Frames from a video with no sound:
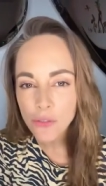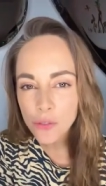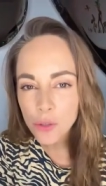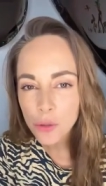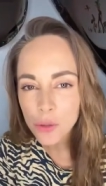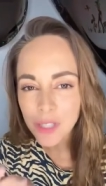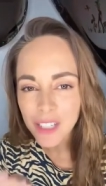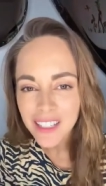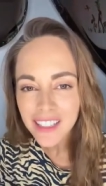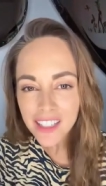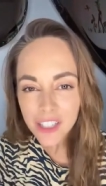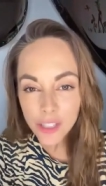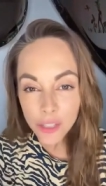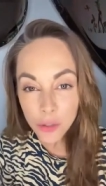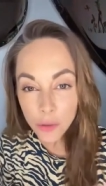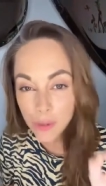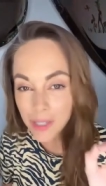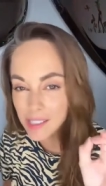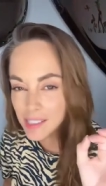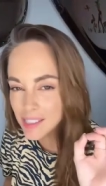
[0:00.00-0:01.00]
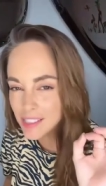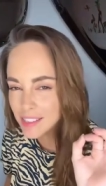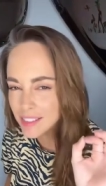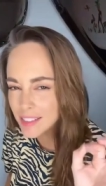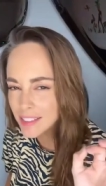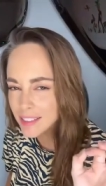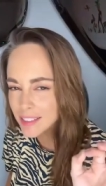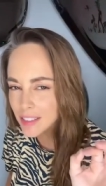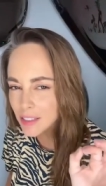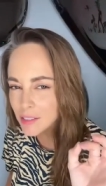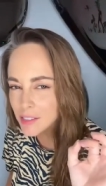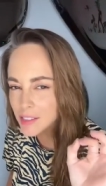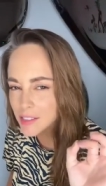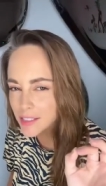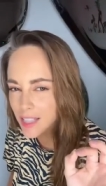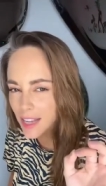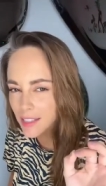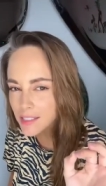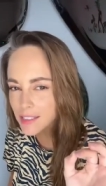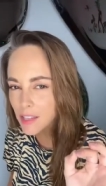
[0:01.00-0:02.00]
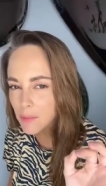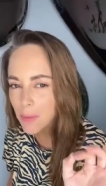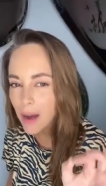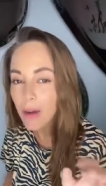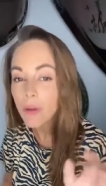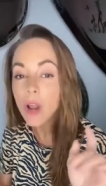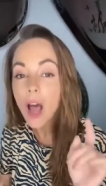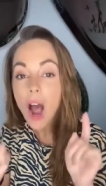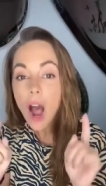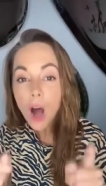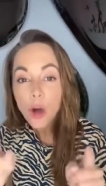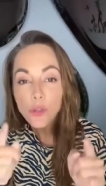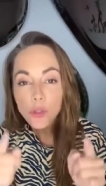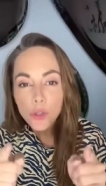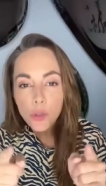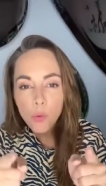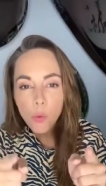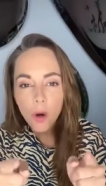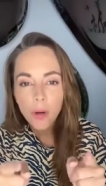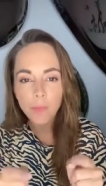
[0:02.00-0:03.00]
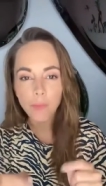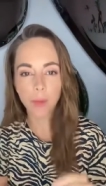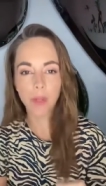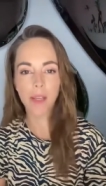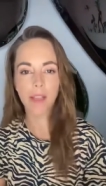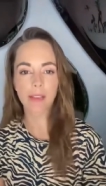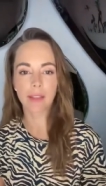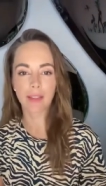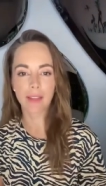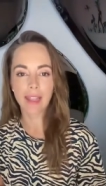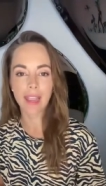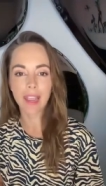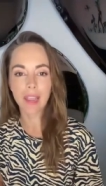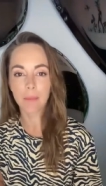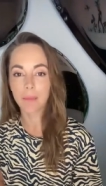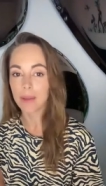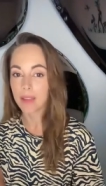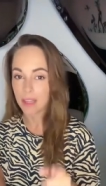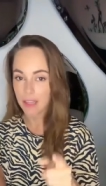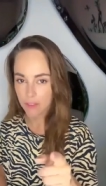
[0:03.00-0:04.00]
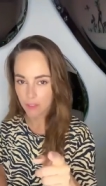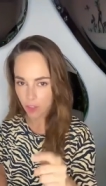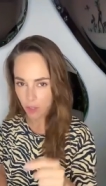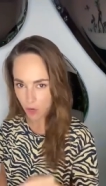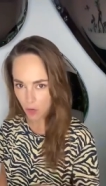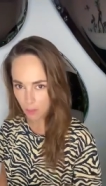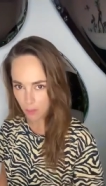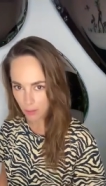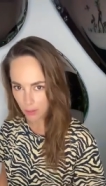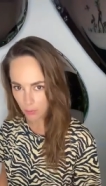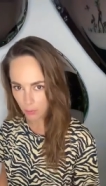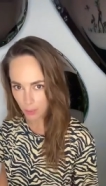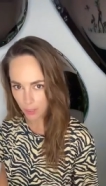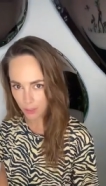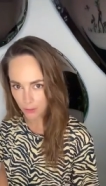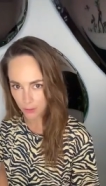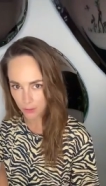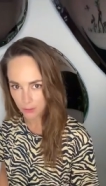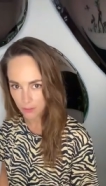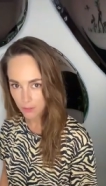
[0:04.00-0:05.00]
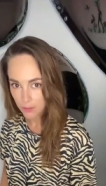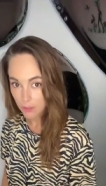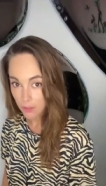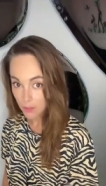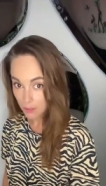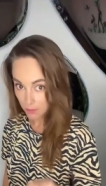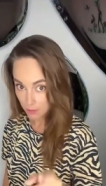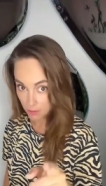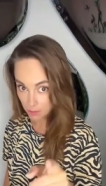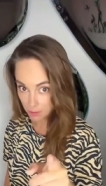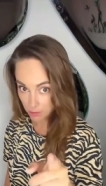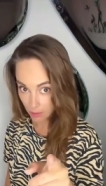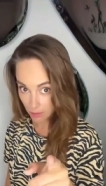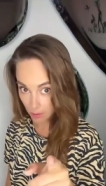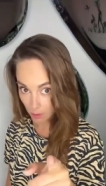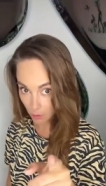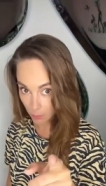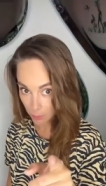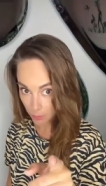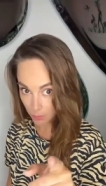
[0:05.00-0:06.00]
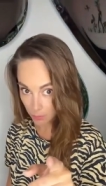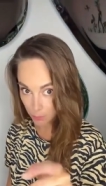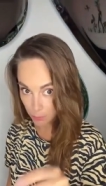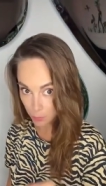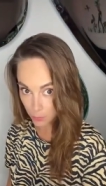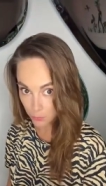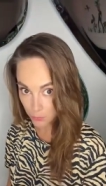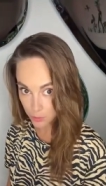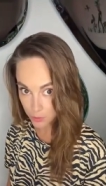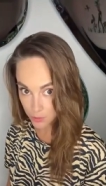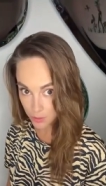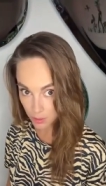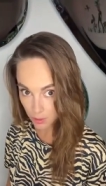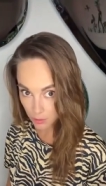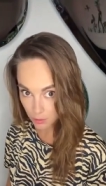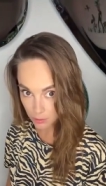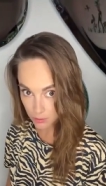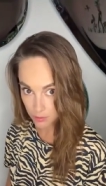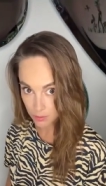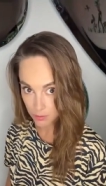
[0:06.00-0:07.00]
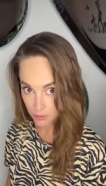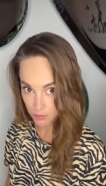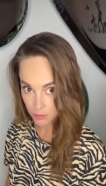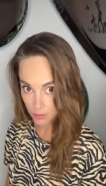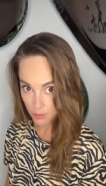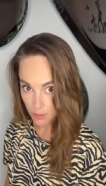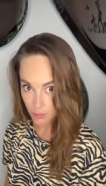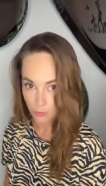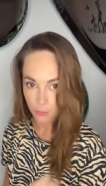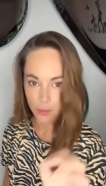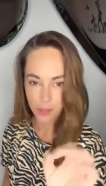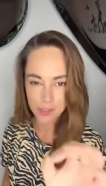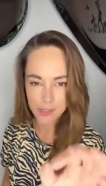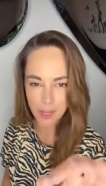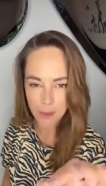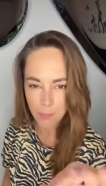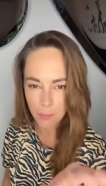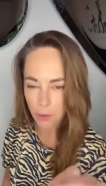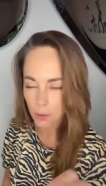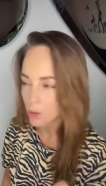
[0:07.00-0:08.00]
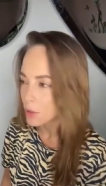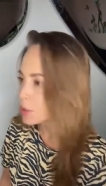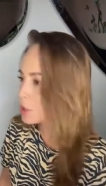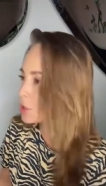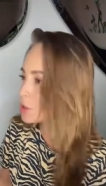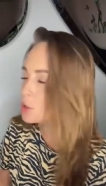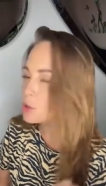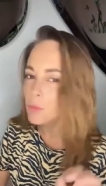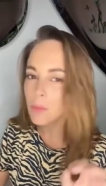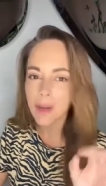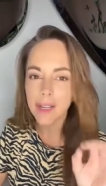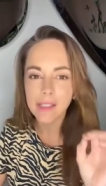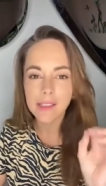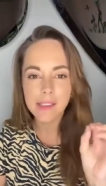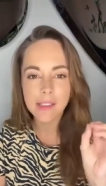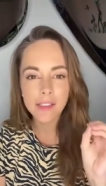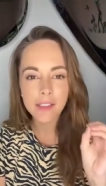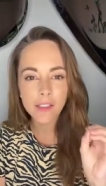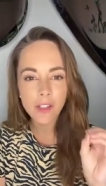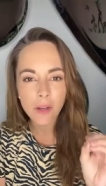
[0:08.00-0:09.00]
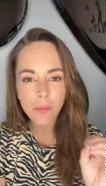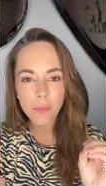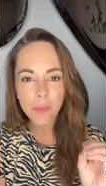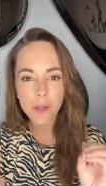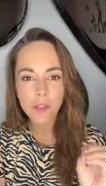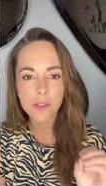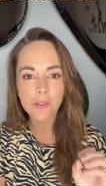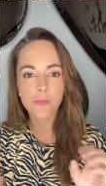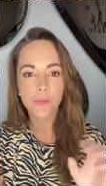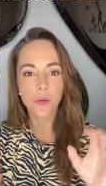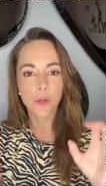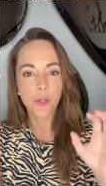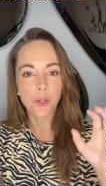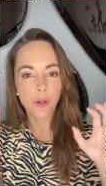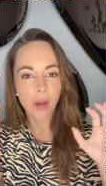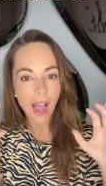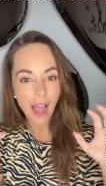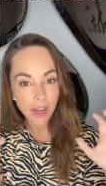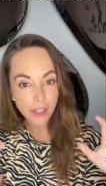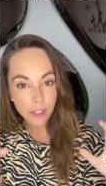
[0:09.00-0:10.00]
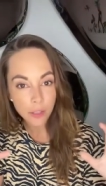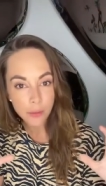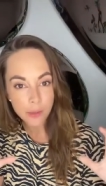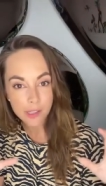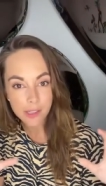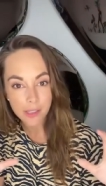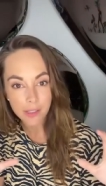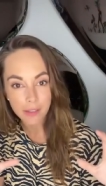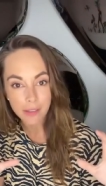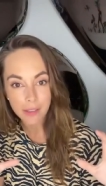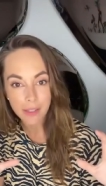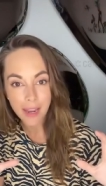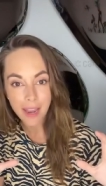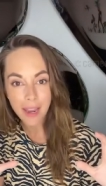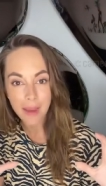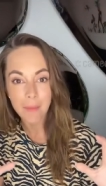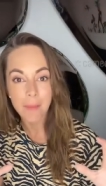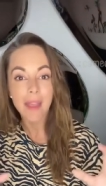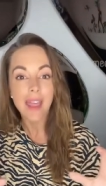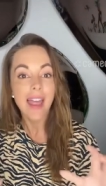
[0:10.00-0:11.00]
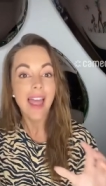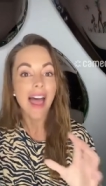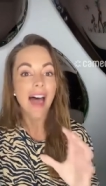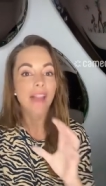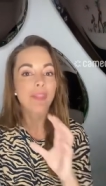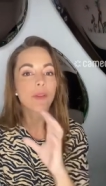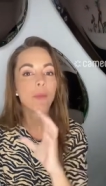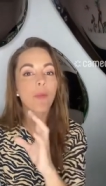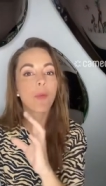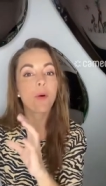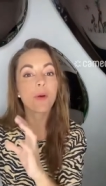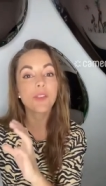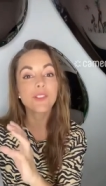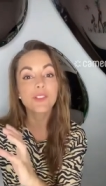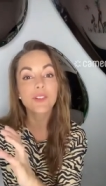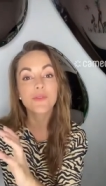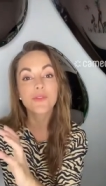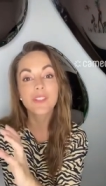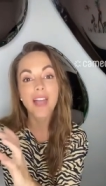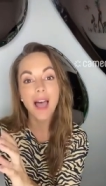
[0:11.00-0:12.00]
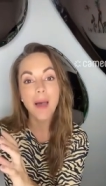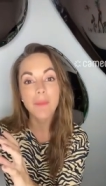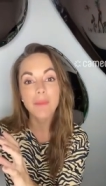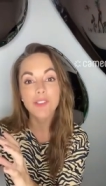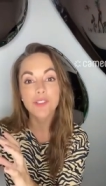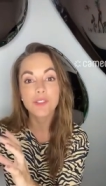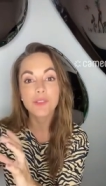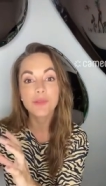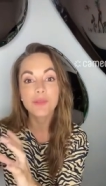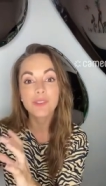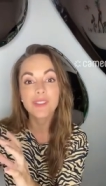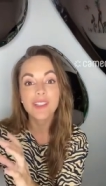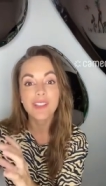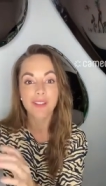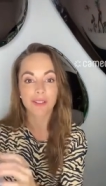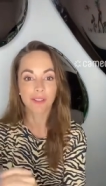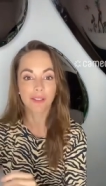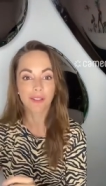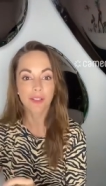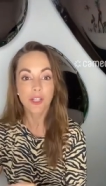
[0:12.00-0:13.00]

Duty, you can see detailed stats about how you are playing the game in the combat record. This can help you improve your skills. For example, you might see numbers for your accuracy in the game and the points of damage you deal.